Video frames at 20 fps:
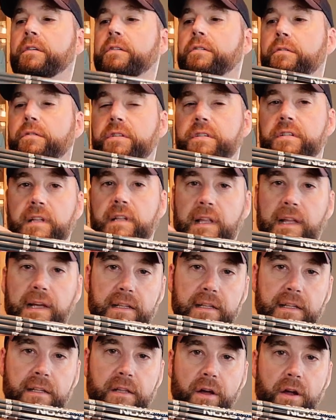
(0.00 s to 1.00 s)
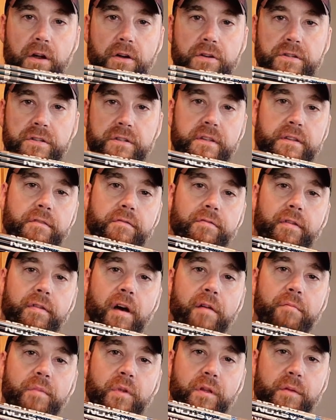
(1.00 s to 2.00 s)
So it's slightly larger than the
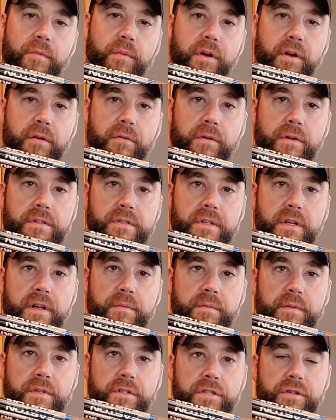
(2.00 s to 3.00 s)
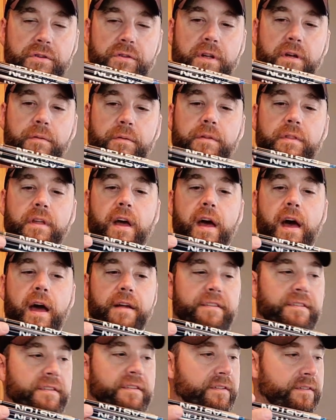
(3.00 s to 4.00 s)
5mm ones that I've been shooting with the
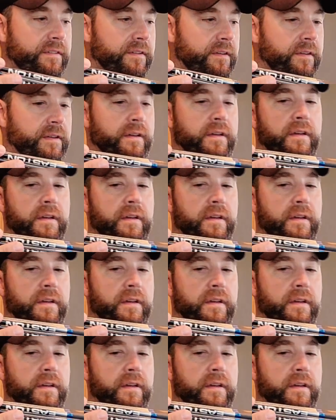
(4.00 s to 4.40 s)
Axis.